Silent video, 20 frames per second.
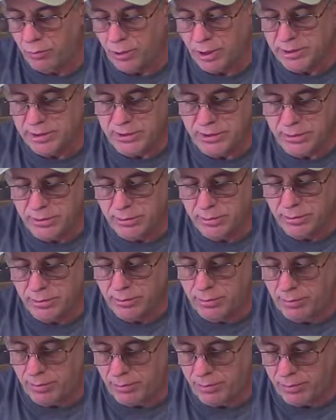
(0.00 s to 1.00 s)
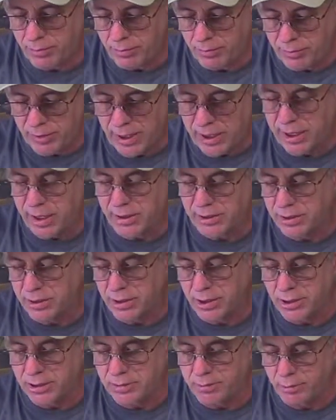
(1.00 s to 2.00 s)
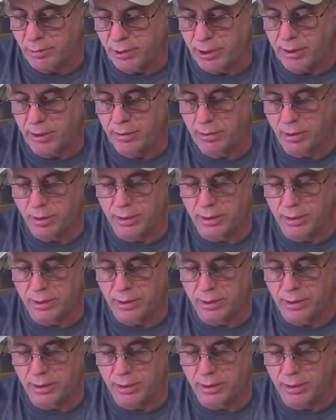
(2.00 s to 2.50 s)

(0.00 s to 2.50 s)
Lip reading: Once they get to this point,